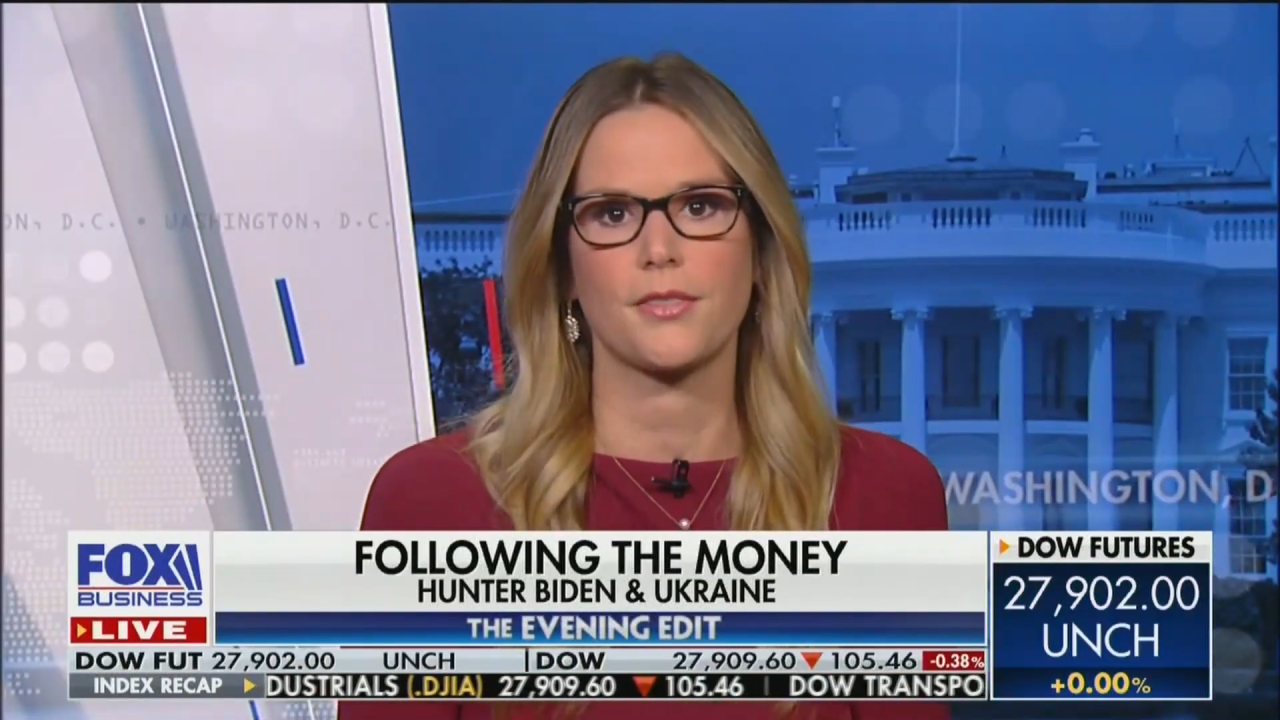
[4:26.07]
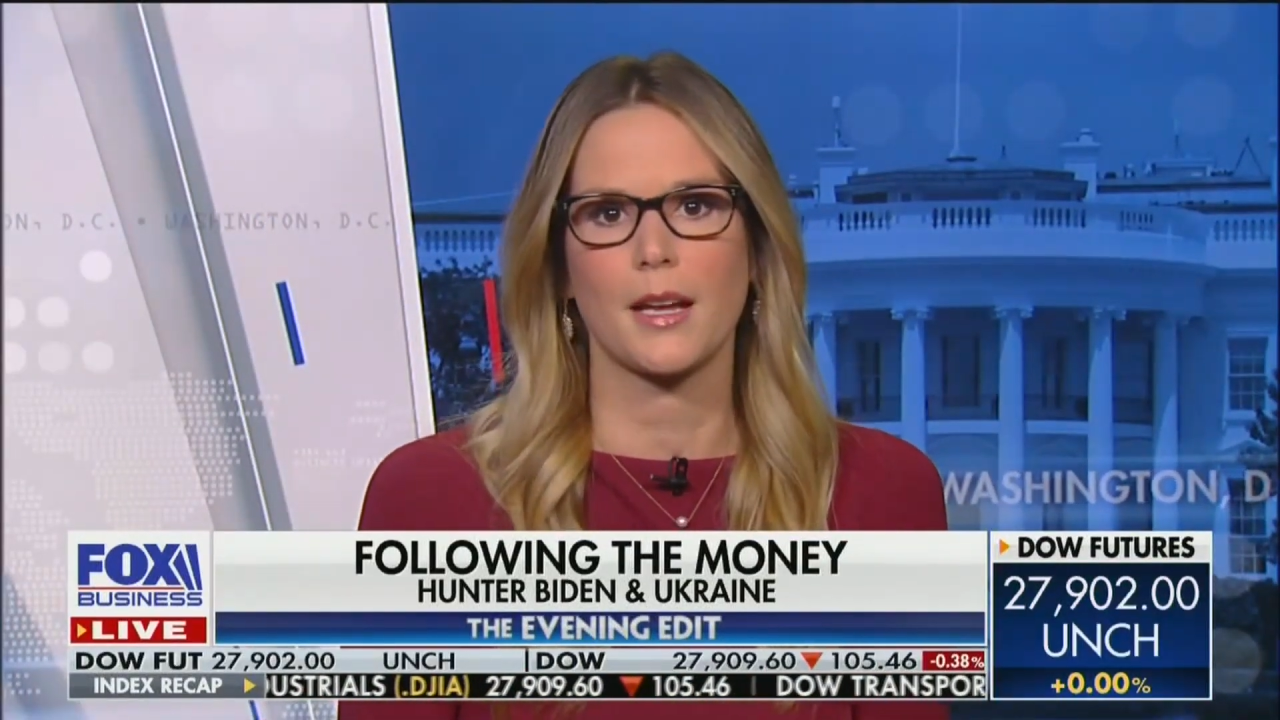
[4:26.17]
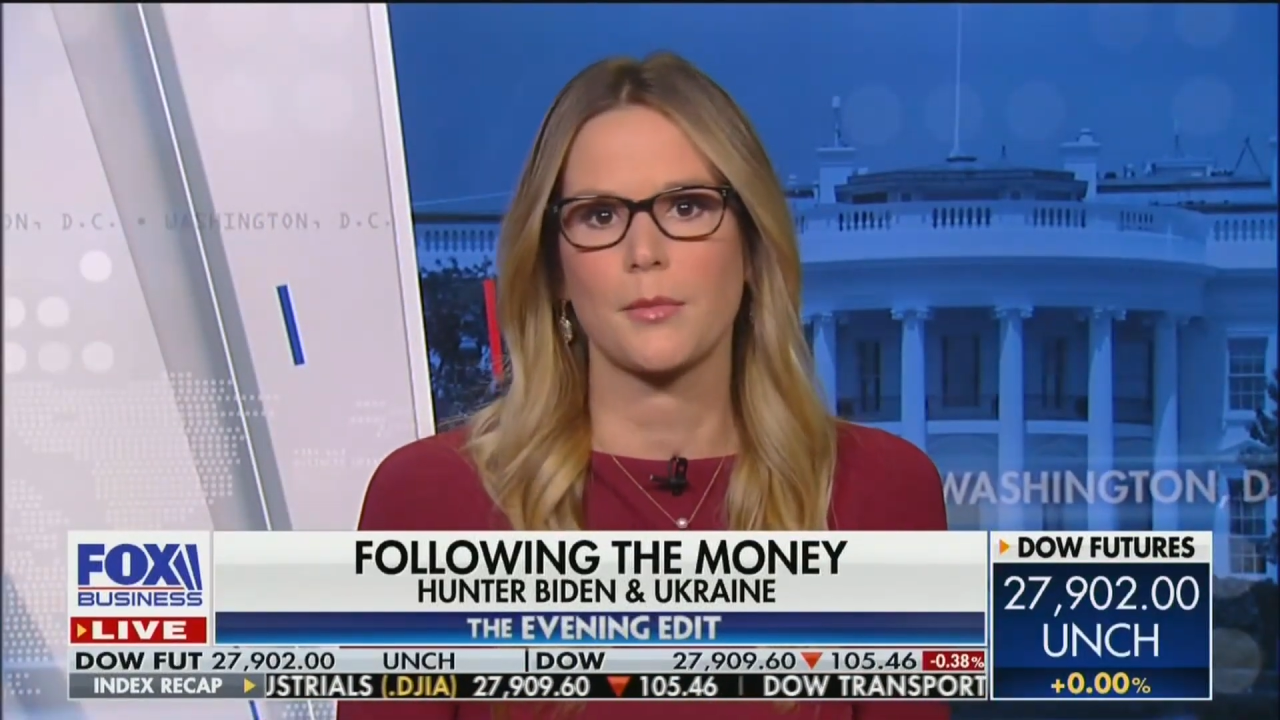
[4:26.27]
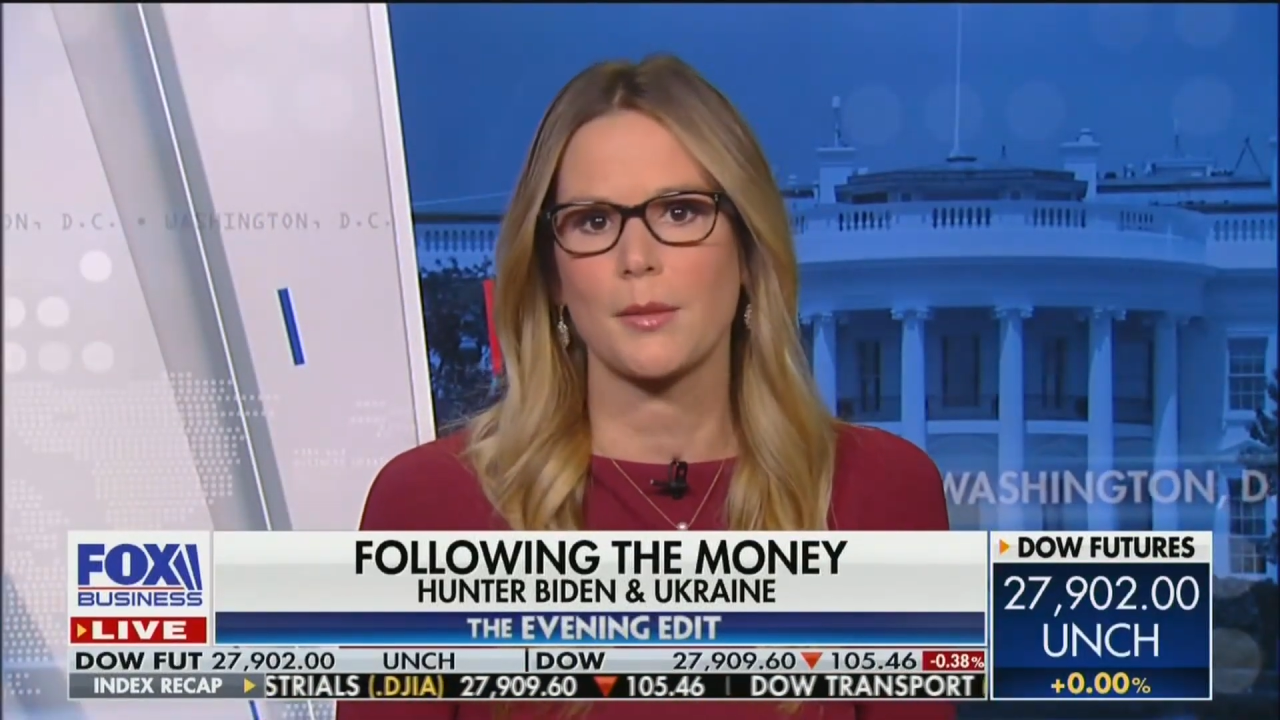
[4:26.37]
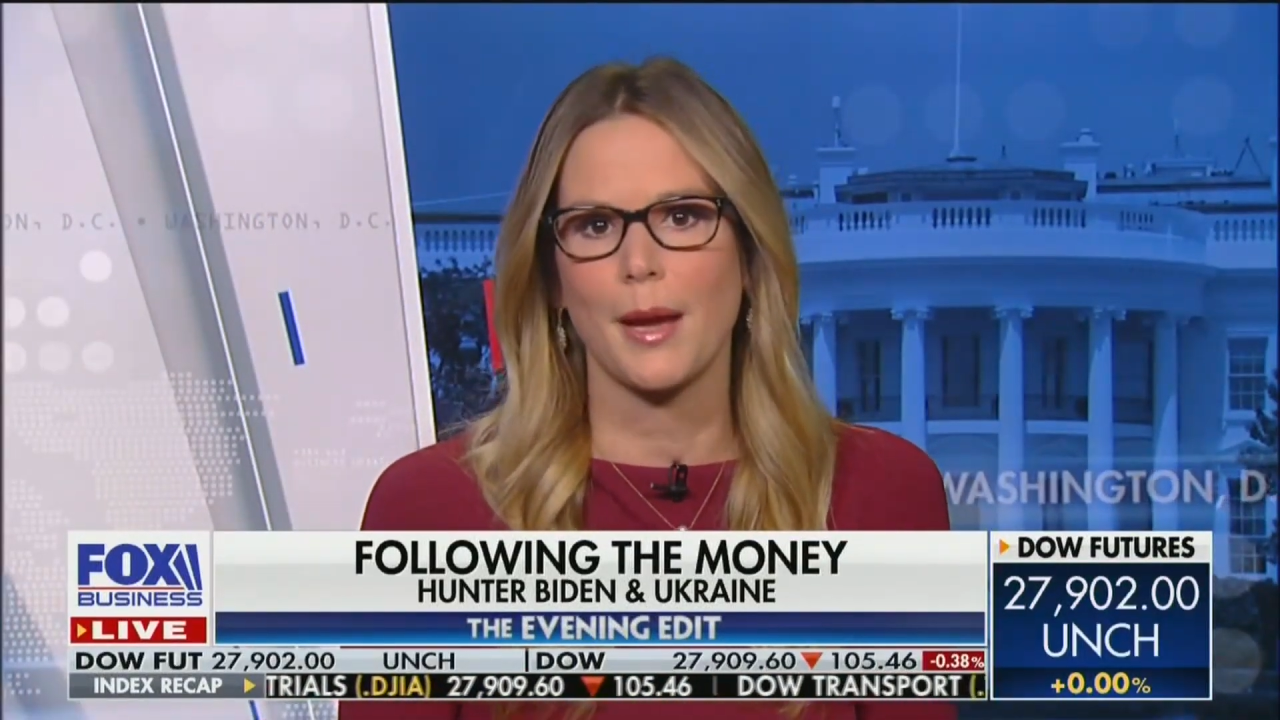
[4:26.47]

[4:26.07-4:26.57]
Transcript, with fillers: family